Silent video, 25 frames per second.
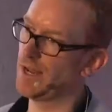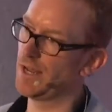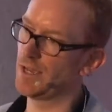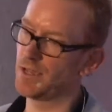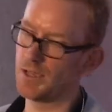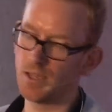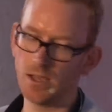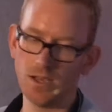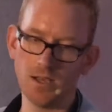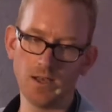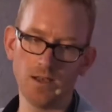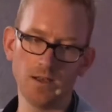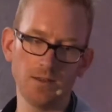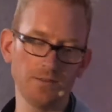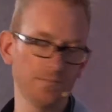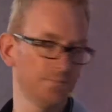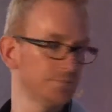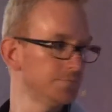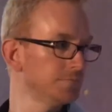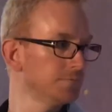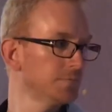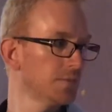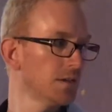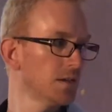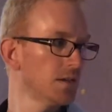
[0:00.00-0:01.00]
a la carte.
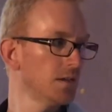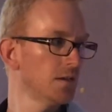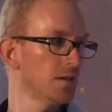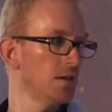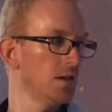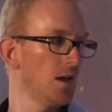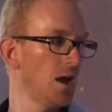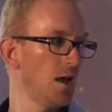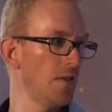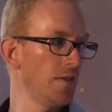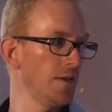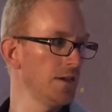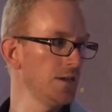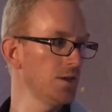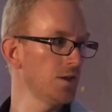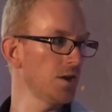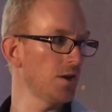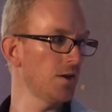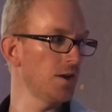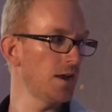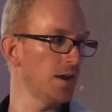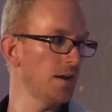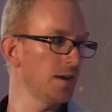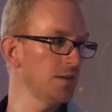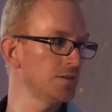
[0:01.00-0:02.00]
And then you
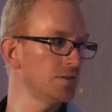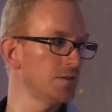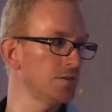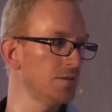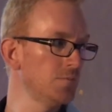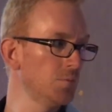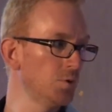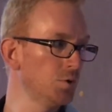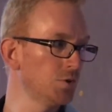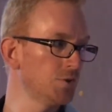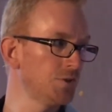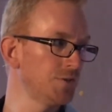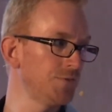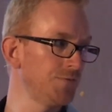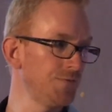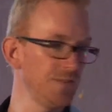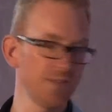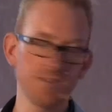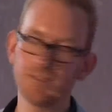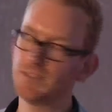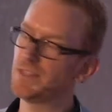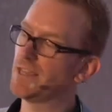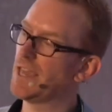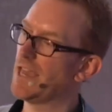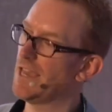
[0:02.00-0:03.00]
go down into the more
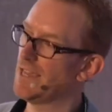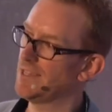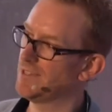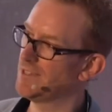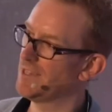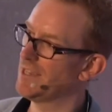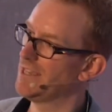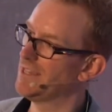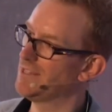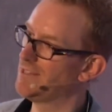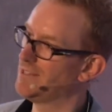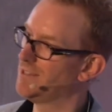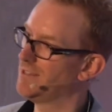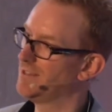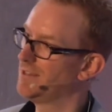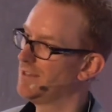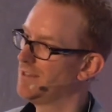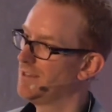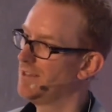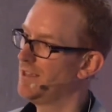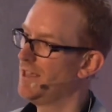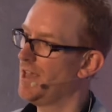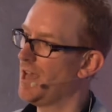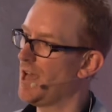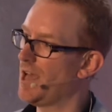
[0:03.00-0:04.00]
sophisticated
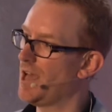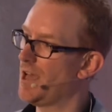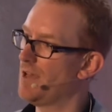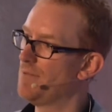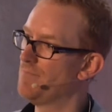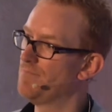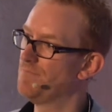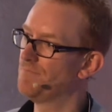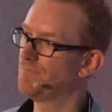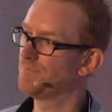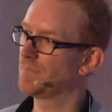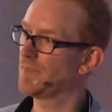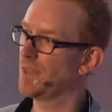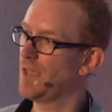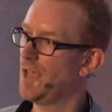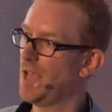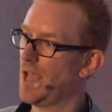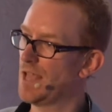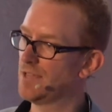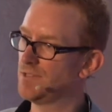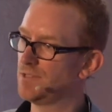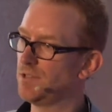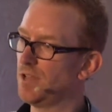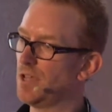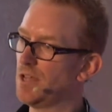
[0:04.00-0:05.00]

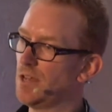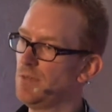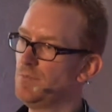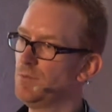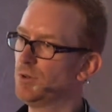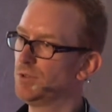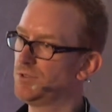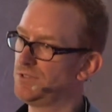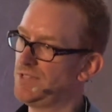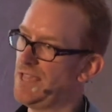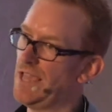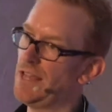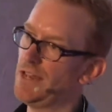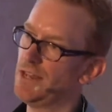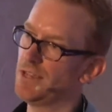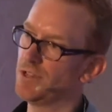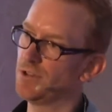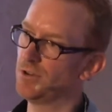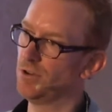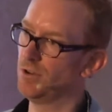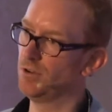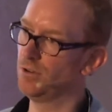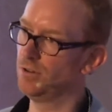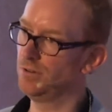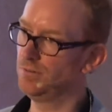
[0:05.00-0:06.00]
and slightly more
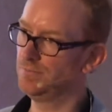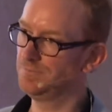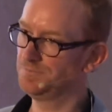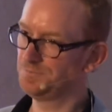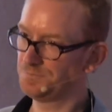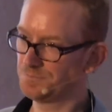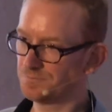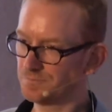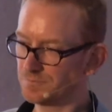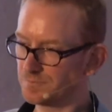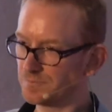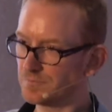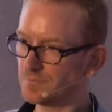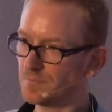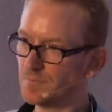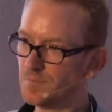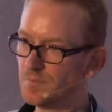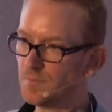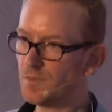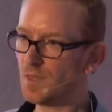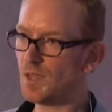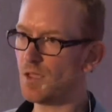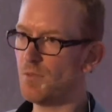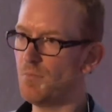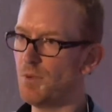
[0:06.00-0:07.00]
technical,
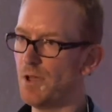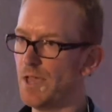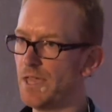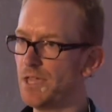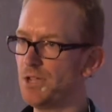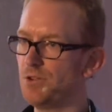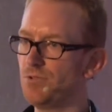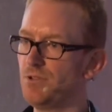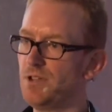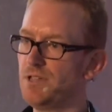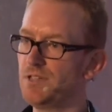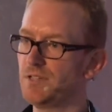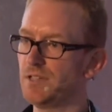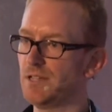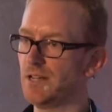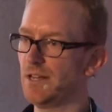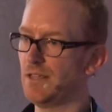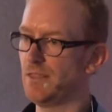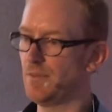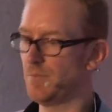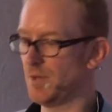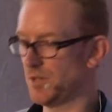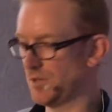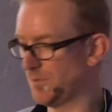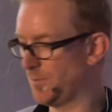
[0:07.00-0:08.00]
but
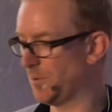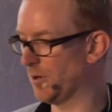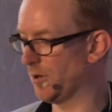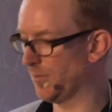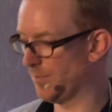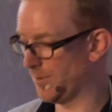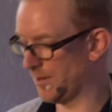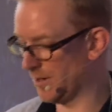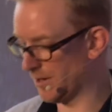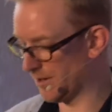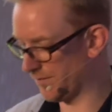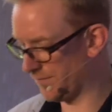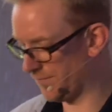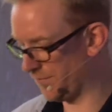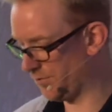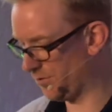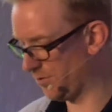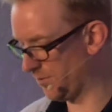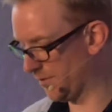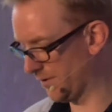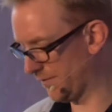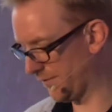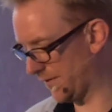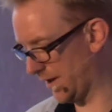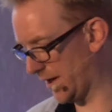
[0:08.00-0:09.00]
increasingly the most popular
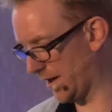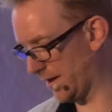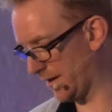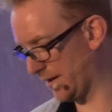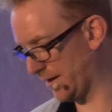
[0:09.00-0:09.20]
form of